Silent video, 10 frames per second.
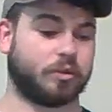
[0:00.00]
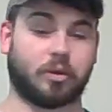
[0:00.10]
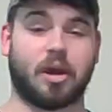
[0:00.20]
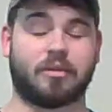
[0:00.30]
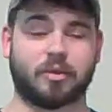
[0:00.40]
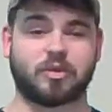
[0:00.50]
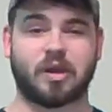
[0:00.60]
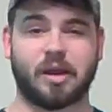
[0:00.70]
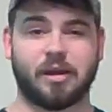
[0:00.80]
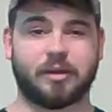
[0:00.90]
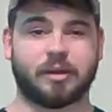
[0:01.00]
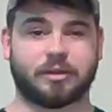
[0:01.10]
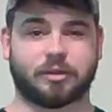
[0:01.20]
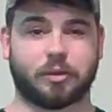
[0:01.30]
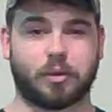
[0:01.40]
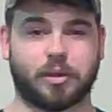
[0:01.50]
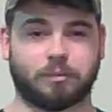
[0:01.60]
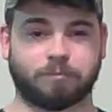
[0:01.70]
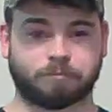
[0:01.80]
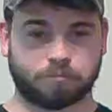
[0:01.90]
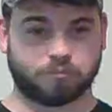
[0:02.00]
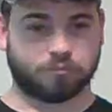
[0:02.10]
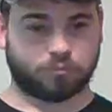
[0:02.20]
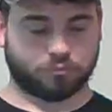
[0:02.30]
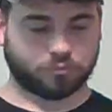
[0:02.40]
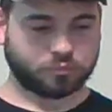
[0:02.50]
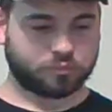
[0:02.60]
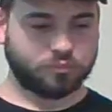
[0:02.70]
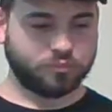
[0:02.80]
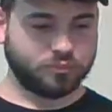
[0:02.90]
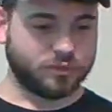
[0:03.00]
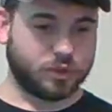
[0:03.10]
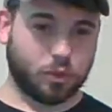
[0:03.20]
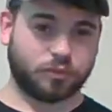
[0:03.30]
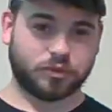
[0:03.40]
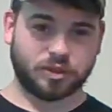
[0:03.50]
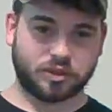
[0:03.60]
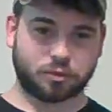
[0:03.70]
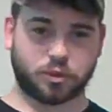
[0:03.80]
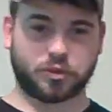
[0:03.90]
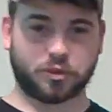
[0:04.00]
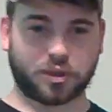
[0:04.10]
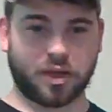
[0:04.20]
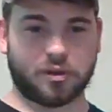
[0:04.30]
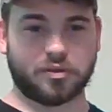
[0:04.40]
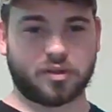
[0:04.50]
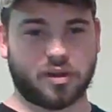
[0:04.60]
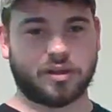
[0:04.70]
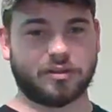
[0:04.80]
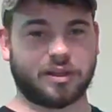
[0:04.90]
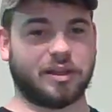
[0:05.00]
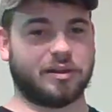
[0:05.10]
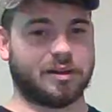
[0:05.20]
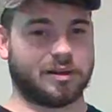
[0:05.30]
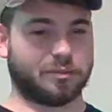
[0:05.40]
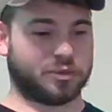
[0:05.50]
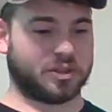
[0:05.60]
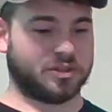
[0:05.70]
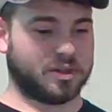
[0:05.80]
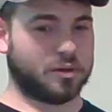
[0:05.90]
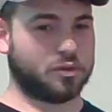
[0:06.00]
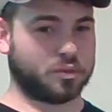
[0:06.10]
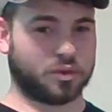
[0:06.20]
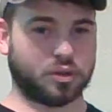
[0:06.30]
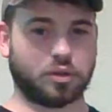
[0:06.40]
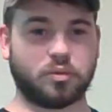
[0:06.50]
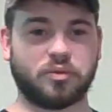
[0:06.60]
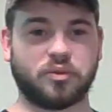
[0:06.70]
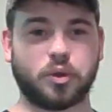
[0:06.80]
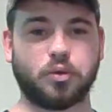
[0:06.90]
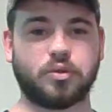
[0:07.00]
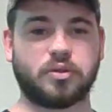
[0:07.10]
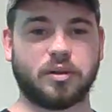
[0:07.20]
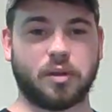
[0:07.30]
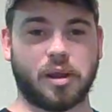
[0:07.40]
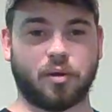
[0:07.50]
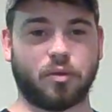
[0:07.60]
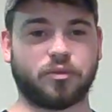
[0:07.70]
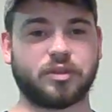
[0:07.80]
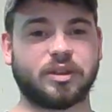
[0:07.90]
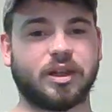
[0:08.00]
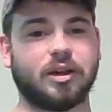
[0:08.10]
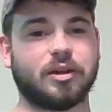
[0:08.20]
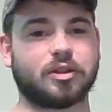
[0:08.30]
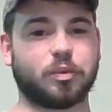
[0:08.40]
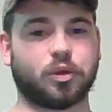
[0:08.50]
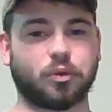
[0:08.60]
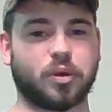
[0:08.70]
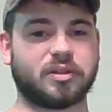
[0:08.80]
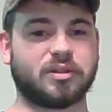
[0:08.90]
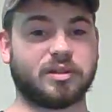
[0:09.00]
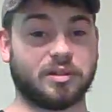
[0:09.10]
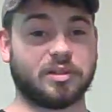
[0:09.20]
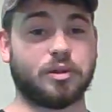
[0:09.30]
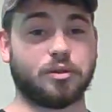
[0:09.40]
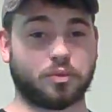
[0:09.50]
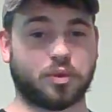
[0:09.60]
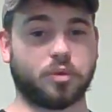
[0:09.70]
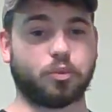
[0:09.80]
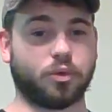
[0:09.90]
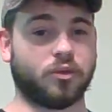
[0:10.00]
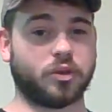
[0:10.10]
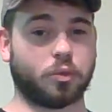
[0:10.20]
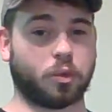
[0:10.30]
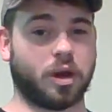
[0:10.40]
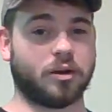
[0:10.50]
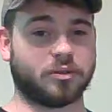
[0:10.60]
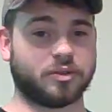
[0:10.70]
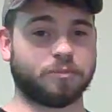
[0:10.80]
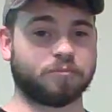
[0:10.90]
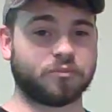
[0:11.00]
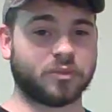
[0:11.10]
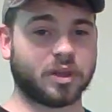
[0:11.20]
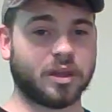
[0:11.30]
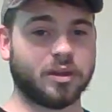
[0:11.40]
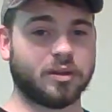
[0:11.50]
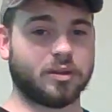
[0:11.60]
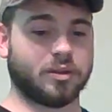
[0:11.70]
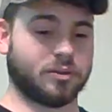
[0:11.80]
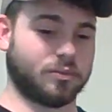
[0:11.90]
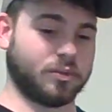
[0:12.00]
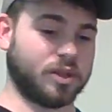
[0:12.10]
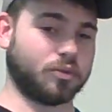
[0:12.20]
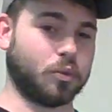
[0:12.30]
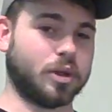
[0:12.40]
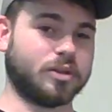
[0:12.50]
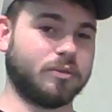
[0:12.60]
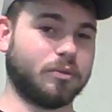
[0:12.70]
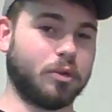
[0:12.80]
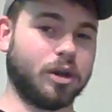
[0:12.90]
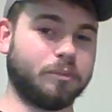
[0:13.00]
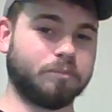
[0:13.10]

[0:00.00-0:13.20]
for a lot of us. So hopefully this pistol carries on and continues with the good reviews, and hopefully Smith & Wesson continues with improving their products. Thanks for watching, everybody.